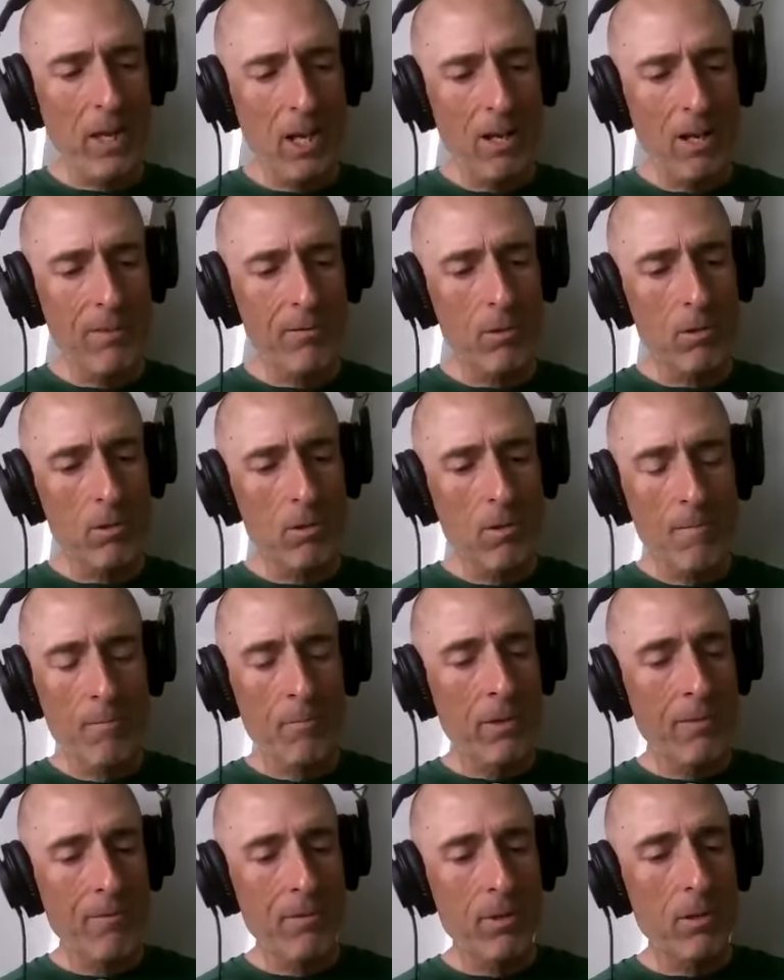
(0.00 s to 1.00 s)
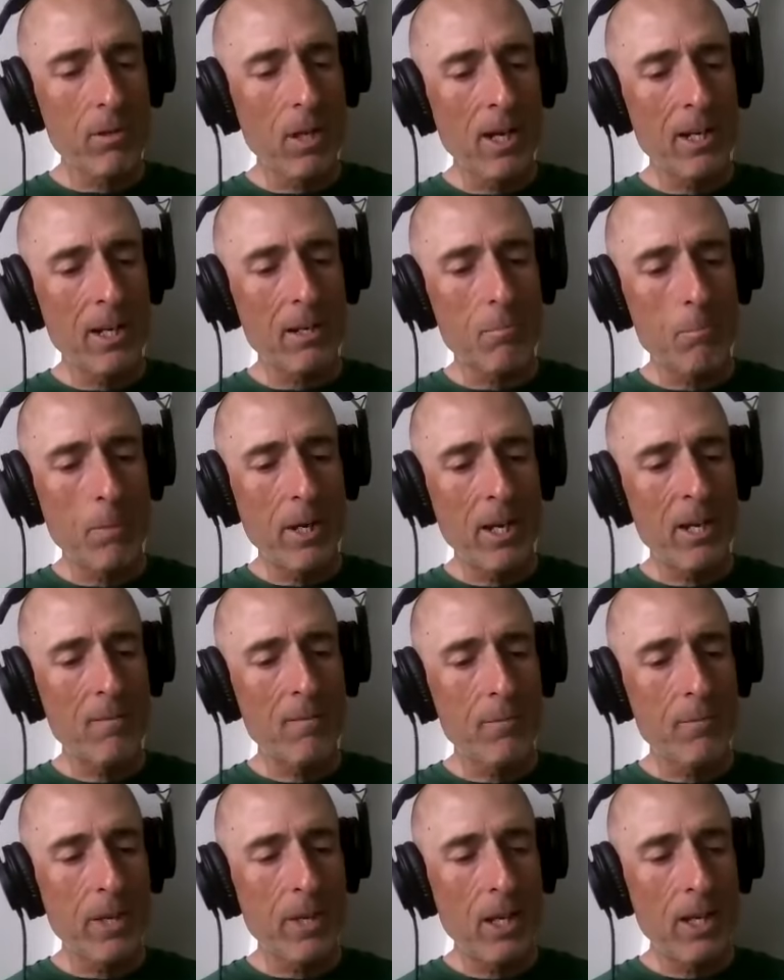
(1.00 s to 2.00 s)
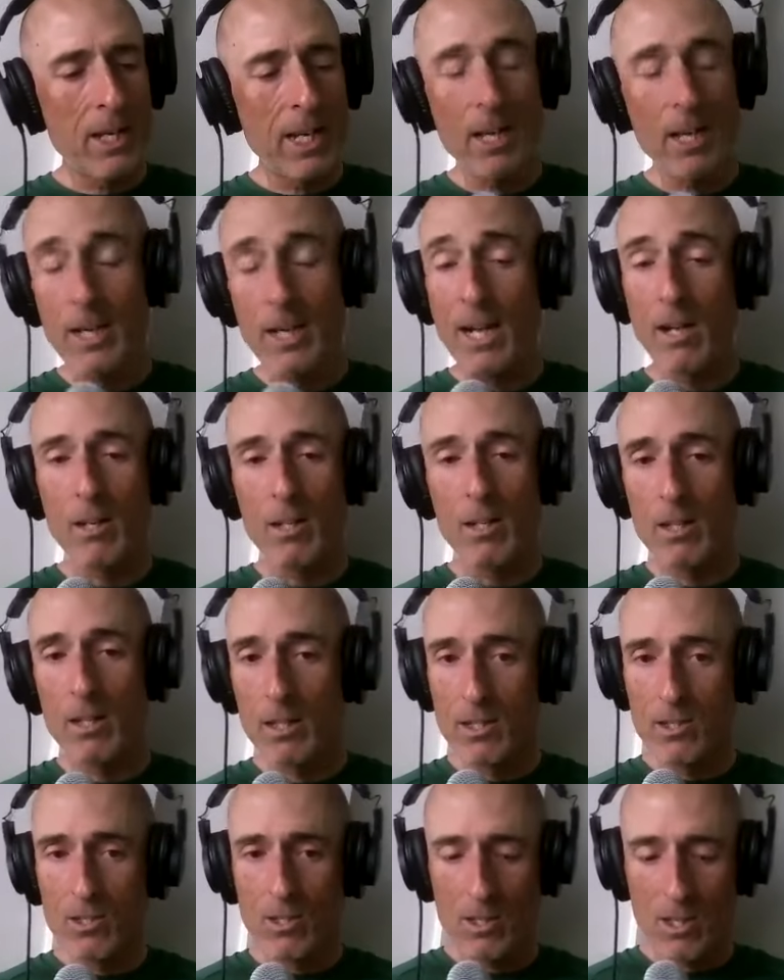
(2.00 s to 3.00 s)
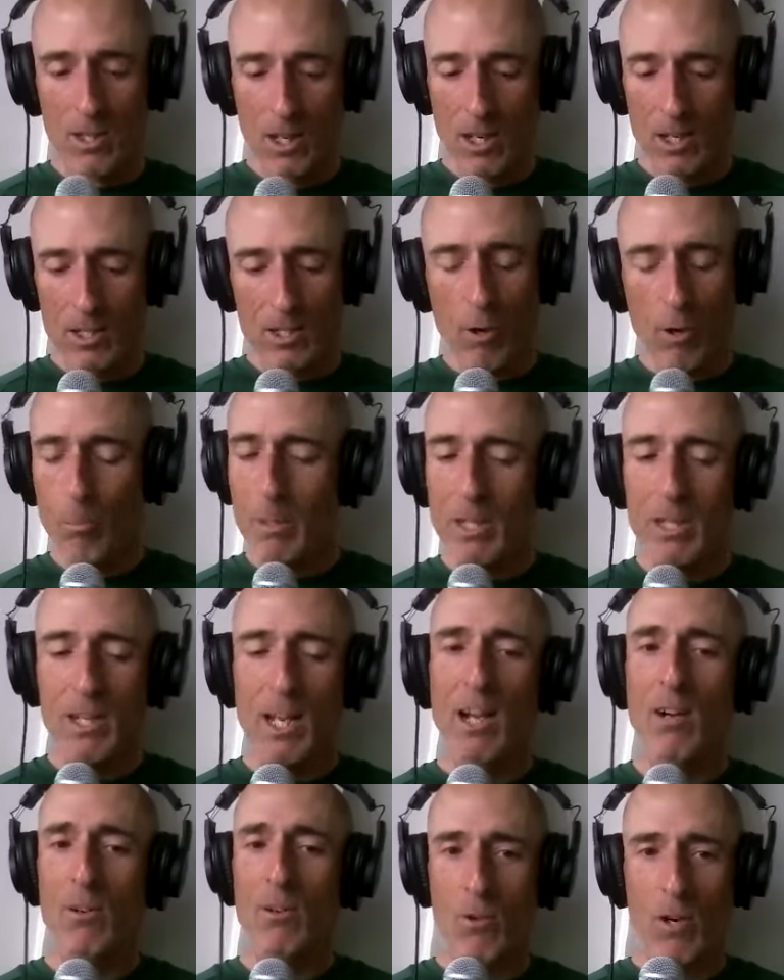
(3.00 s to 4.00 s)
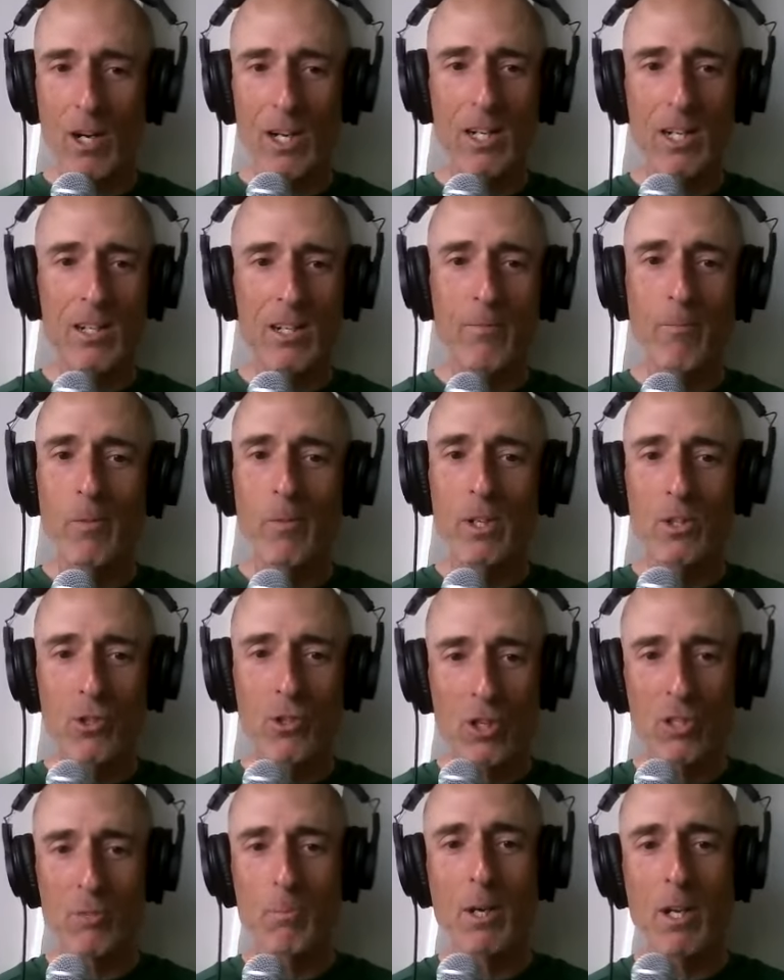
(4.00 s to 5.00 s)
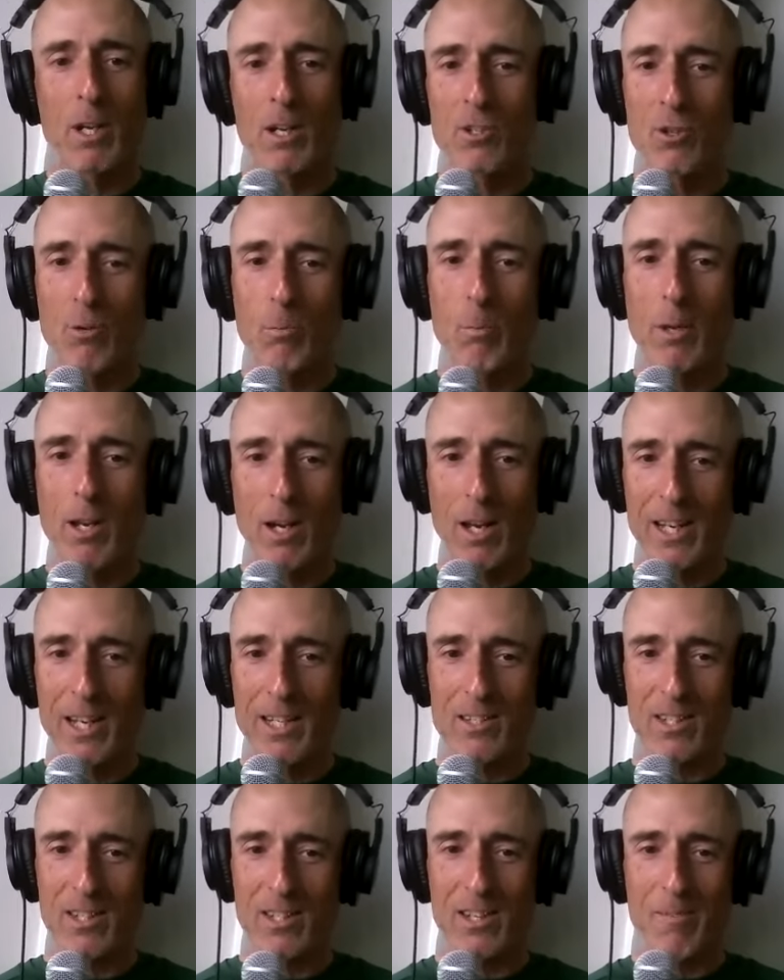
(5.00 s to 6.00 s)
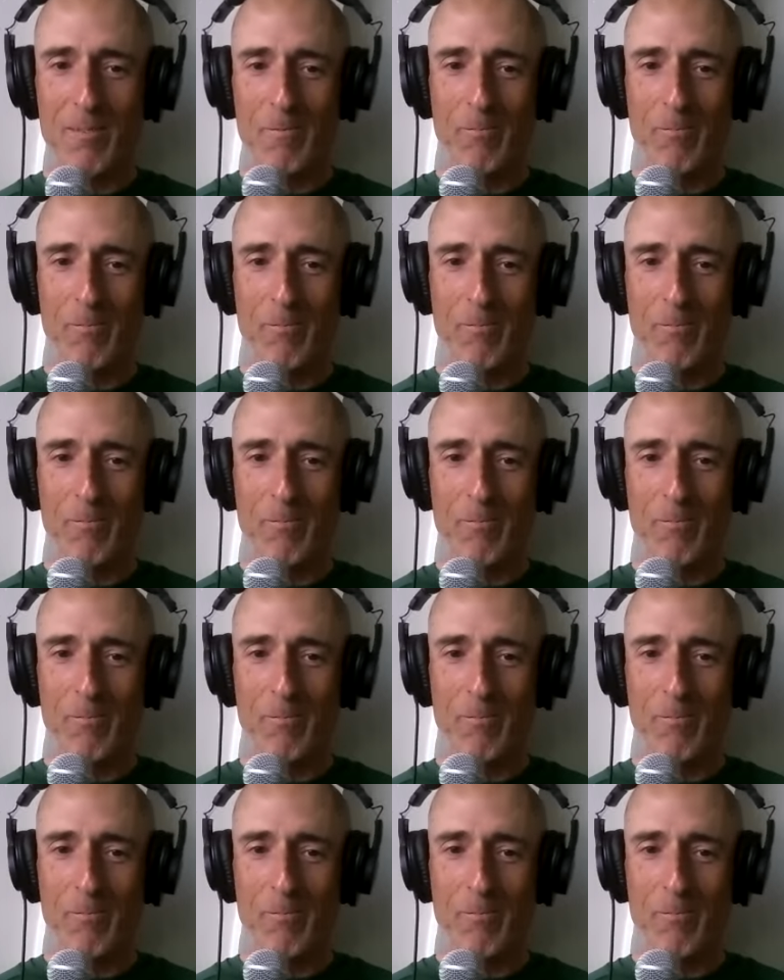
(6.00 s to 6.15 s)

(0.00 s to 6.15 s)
ever feel like, man, now, now listen, don't be downgrading just because you've been lazy.